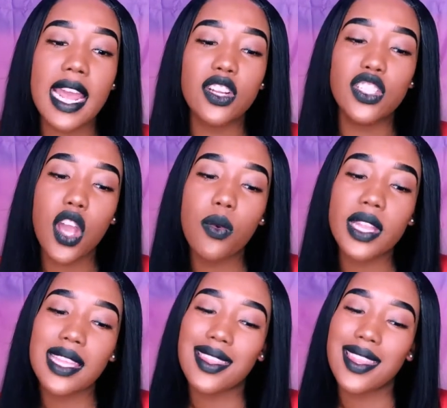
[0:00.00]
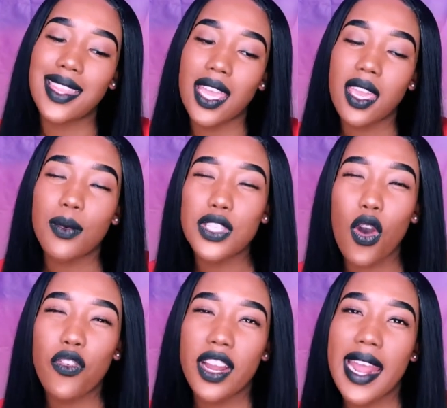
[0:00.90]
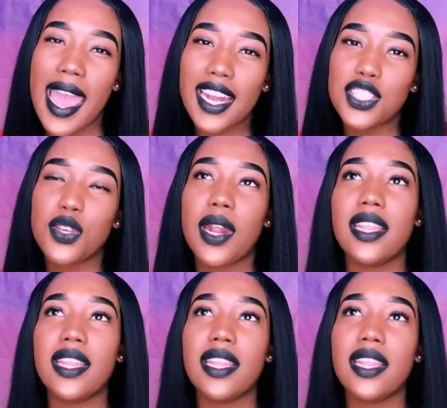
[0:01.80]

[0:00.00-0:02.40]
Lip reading: I don't really think it was over an attitude.